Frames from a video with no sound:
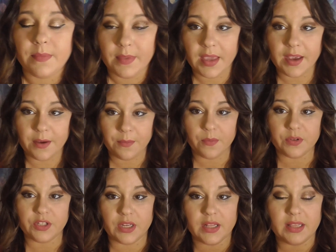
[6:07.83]
Here,
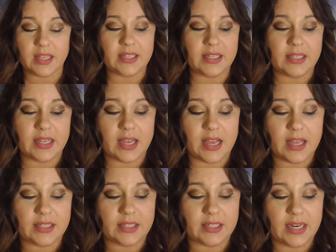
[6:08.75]
well, this is a
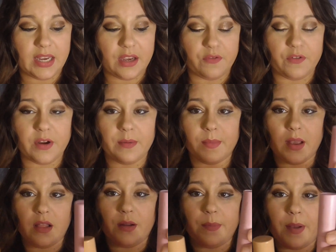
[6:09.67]
stick from
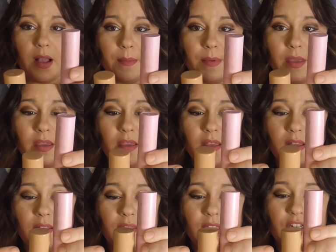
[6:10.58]
ColourPop.
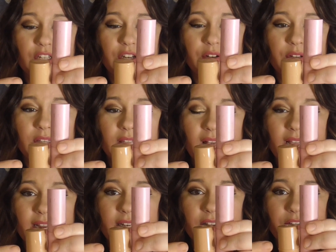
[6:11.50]
This shows the
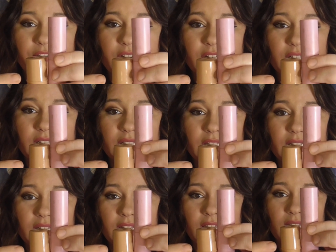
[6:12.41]
height difference.
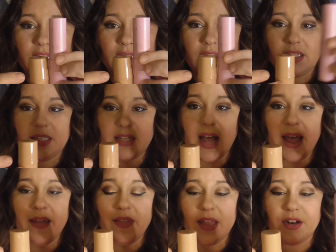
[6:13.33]
This is a
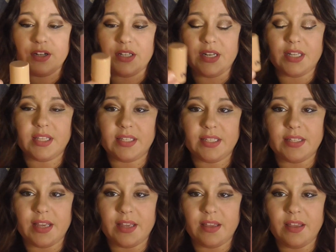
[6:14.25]
highlighter stick. This is
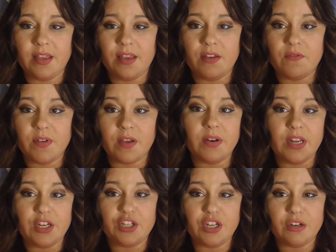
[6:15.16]
a
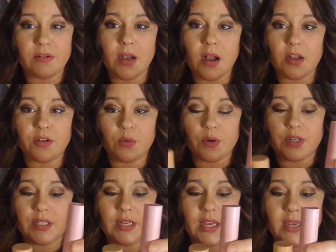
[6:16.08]
foundation contour
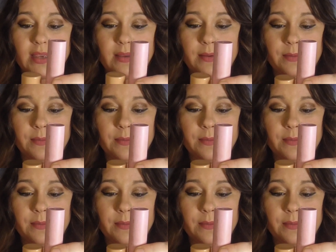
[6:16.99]
stick.